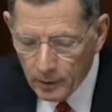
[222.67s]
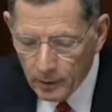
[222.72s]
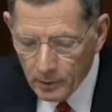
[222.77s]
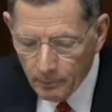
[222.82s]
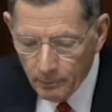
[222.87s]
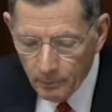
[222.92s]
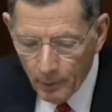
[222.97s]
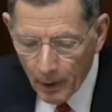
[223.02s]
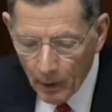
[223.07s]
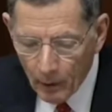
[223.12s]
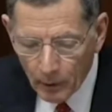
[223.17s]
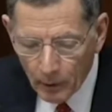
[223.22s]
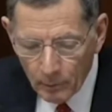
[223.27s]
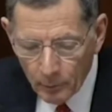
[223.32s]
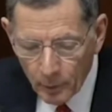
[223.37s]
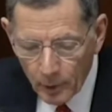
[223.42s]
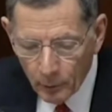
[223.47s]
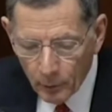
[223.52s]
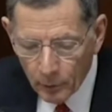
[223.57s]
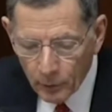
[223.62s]
that this
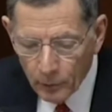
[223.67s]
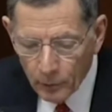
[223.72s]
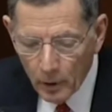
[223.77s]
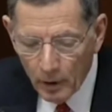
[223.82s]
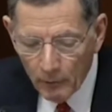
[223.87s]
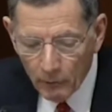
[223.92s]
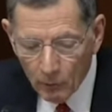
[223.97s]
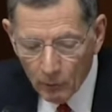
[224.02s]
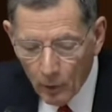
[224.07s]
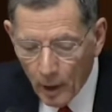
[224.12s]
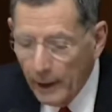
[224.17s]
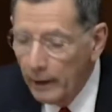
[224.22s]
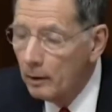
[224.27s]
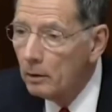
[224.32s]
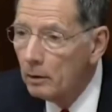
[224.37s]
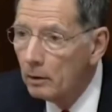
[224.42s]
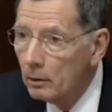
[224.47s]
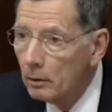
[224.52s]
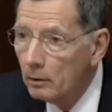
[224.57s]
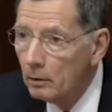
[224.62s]
American people do have a
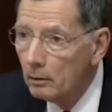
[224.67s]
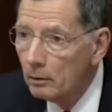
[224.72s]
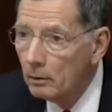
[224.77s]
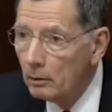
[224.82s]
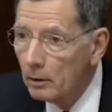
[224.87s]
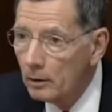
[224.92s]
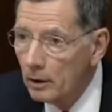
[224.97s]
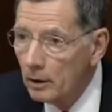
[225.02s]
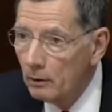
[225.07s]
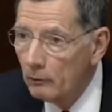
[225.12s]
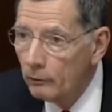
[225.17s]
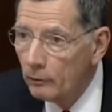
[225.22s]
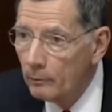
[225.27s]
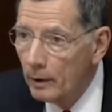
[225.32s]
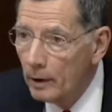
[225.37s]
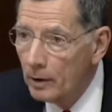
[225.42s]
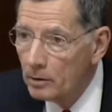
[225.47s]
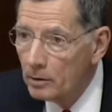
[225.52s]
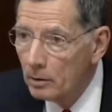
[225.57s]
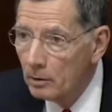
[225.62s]
right to the
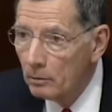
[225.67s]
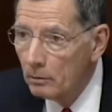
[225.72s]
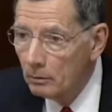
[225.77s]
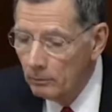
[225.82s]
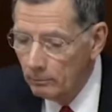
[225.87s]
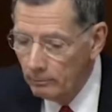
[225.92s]
information.